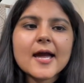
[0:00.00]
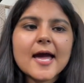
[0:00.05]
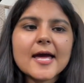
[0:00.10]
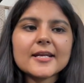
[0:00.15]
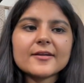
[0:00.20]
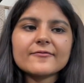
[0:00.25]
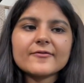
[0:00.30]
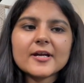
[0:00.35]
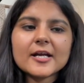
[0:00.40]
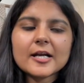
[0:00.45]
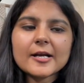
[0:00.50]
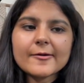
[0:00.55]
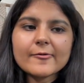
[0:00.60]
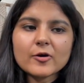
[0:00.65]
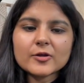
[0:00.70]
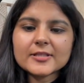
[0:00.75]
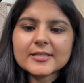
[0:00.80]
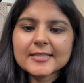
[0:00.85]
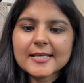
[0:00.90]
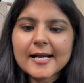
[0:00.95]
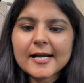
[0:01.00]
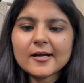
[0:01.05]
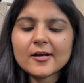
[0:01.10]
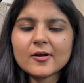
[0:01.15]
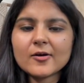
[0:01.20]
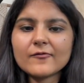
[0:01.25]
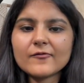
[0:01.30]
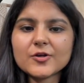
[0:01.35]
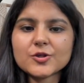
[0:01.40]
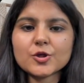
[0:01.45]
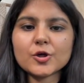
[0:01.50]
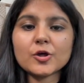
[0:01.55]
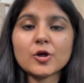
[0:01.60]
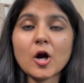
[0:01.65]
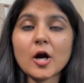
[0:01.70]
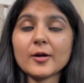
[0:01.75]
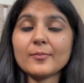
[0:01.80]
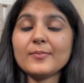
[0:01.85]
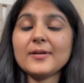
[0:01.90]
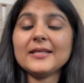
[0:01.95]
And if we click on send, we should
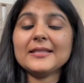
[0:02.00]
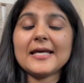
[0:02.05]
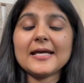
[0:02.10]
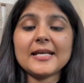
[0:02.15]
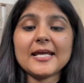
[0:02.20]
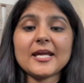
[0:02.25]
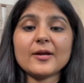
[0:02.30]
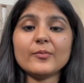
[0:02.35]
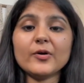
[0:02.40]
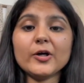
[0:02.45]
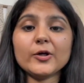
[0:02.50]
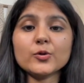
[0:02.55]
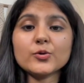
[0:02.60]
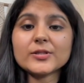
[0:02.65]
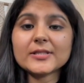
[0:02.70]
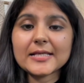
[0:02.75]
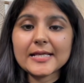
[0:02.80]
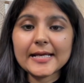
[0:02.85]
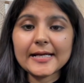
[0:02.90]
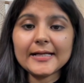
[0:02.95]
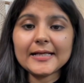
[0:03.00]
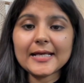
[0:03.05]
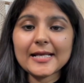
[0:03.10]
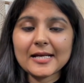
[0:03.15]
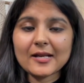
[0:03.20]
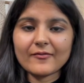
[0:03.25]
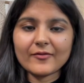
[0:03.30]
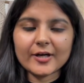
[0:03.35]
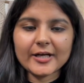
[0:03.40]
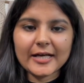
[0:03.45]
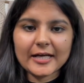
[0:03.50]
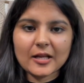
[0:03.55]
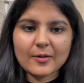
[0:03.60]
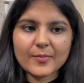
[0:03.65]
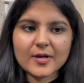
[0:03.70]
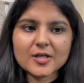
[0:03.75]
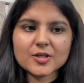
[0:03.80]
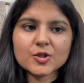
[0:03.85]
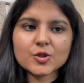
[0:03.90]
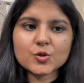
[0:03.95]
not be then able to see it in our
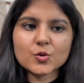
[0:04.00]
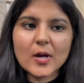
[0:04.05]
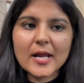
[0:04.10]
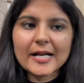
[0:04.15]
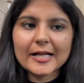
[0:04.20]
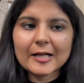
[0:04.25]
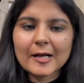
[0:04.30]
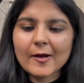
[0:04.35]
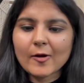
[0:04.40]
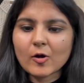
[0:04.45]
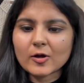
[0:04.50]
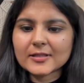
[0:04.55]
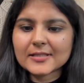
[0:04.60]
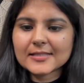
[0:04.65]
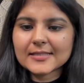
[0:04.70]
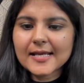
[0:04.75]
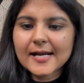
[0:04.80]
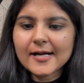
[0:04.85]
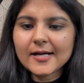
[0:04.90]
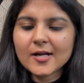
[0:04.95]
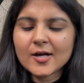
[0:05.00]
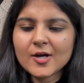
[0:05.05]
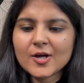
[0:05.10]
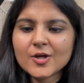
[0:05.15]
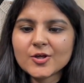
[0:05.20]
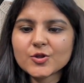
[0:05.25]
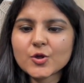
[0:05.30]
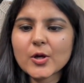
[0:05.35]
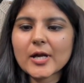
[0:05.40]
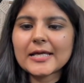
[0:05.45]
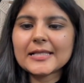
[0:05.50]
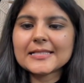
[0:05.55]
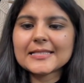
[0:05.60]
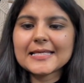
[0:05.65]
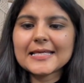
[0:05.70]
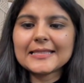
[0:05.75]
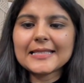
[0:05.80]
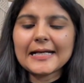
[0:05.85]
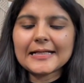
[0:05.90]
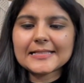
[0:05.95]
database. So I'll click on send. So you can
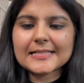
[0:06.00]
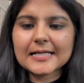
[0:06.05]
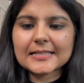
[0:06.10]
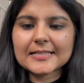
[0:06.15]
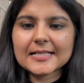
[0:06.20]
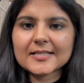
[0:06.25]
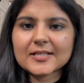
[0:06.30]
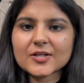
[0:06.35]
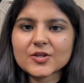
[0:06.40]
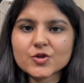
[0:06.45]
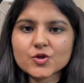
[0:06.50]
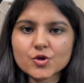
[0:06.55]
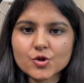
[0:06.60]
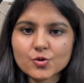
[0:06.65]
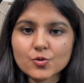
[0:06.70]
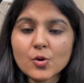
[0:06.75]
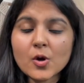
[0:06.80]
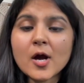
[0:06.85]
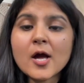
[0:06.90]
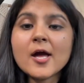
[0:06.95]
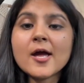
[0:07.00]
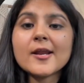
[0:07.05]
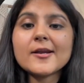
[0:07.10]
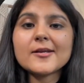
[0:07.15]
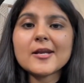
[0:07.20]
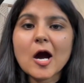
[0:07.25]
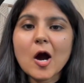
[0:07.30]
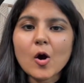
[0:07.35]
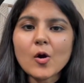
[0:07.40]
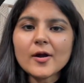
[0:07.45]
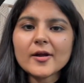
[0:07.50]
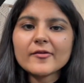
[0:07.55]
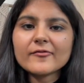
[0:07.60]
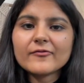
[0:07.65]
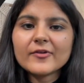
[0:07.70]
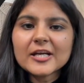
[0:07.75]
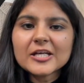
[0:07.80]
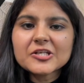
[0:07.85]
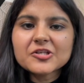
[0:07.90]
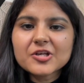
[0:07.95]
see that success is true. Now,
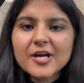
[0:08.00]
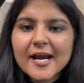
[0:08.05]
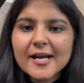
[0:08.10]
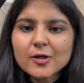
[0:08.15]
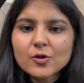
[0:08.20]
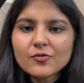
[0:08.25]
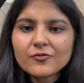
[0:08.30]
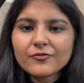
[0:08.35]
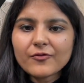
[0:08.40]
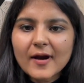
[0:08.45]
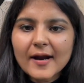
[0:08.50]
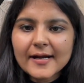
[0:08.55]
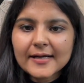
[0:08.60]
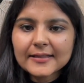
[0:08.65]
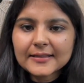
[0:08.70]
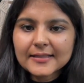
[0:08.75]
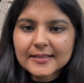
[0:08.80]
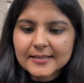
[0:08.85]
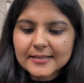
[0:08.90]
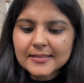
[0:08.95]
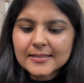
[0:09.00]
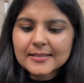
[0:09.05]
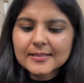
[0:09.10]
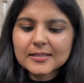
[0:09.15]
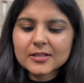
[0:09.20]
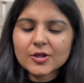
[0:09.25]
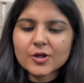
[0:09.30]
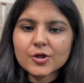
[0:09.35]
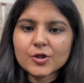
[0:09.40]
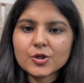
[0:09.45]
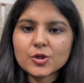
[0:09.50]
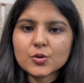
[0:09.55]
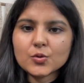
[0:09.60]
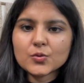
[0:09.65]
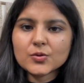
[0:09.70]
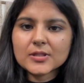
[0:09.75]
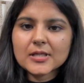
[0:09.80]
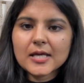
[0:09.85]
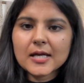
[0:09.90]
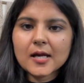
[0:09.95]
if we try to find this,
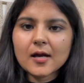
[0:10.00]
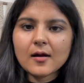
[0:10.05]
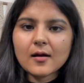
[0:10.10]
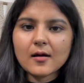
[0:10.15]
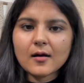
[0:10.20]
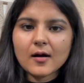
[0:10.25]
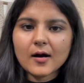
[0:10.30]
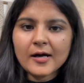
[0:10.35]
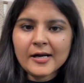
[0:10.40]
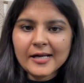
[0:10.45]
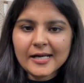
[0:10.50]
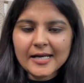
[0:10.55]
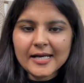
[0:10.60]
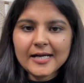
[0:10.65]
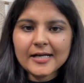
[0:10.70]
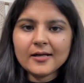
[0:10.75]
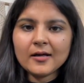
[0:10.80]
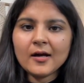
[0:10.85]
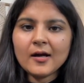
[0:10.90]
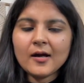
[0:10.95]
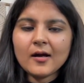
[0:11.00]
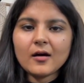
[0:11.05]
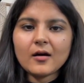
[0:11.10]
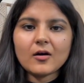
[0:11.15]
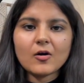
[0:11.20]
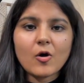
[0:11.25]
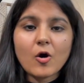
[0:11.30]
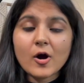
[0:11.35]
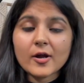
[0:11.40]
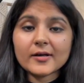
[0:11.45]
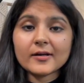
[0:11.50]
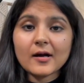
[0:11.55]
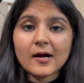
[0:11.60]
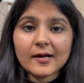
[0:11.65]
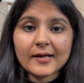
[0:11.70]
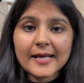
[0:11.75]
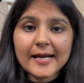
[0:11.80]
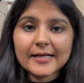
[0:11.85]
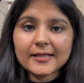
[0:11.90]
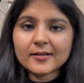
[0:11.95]
using a read or
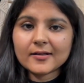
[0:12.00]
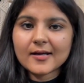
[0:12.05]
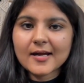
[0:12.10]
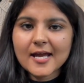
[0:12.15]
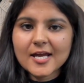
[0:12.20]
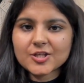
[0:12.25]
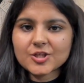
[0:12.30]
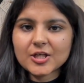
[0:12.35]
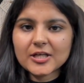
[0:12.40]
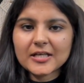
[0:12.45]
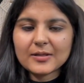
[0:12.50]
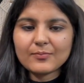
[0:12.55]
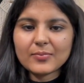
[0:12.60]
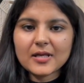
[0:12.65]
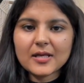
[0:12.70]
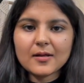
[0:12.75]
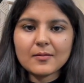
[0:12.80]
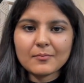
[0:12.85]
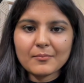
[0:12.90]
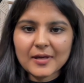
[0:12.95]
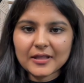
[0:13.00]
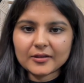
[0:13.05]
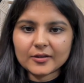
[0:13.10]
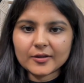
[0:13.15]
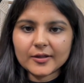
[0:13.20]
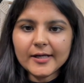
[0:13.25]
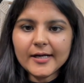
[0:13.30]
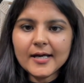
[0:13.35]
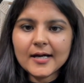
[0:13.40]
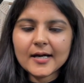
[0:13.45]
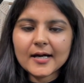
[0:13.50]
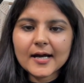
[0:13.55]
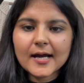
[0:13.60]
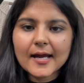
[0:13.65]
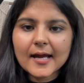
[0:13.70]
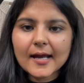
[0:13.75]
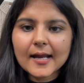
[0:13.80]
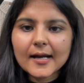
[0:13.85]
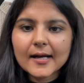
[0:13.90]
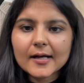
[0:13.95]
a get HTTP method
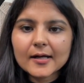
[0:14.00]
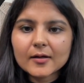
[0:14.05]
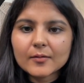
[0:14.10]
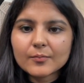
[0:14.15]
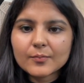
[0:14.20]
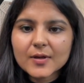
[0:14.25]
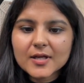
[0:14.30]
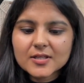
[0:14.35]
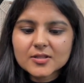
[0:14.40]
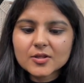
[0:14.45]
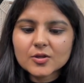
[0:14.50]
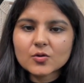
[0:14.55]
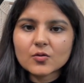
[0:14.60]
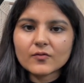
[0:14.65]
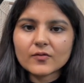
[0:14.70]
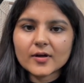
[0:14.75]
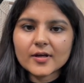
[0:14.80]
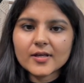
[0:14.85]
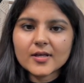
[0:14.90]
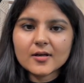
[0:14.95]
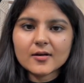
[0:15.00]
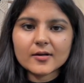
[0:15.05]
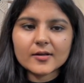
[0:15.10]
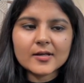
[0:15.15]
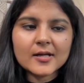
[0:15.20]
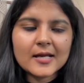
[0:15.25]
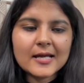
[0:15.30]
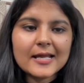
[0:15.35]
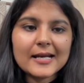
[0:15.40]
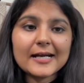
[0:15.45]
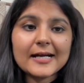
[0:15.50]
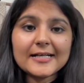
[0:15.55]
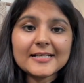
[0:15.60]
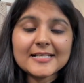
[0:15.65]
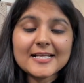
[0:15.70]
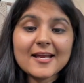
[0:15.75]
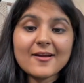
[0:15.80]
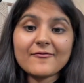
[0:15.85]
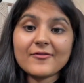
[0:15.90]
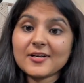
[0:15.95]
and paste it over here.
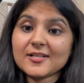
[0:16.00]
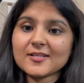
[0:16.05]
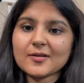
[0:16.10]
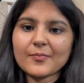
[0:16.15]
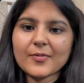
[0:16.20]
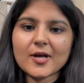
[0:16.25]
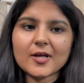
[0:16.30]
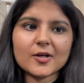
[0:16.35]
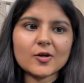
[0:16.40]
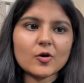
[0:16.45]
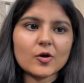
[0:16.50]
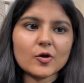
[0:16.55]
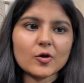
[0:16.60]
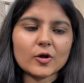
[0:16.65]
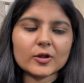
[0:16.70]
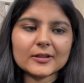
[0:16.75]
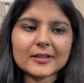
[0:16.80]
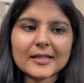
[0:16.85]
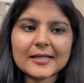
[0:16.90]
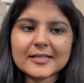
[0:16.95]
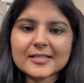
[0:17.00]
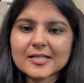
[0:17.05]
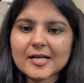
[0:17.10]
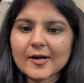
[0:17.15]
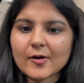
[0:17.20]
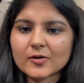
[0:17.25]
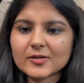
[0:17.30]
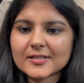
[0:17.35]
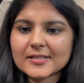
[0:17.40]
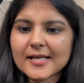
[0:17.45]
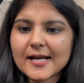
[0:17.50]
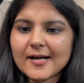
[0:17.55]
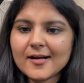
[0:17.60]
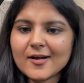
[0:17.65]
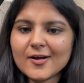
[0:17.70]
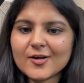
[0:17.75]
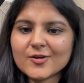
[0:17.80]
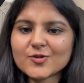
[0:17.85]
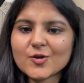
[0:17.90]
Let's see if it is appearing or not. Let's click on send.